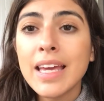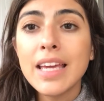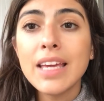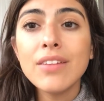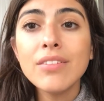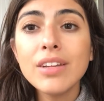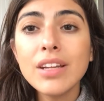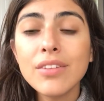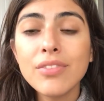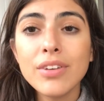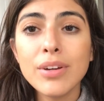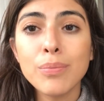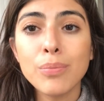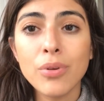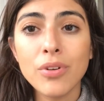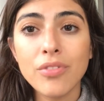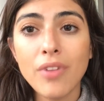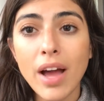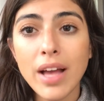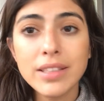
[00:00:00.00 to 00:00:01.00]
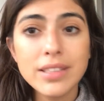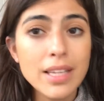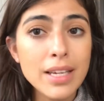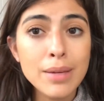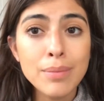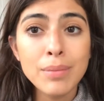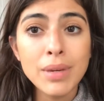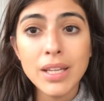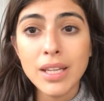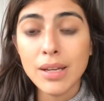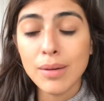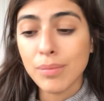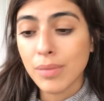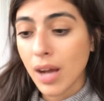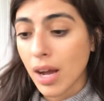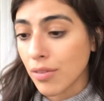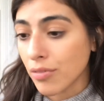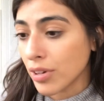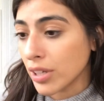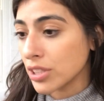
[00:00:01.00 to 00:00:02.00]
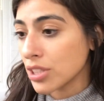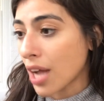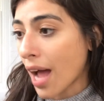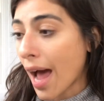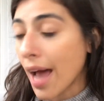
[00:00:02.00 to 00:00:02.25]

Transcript: even if it provides like medium coverage.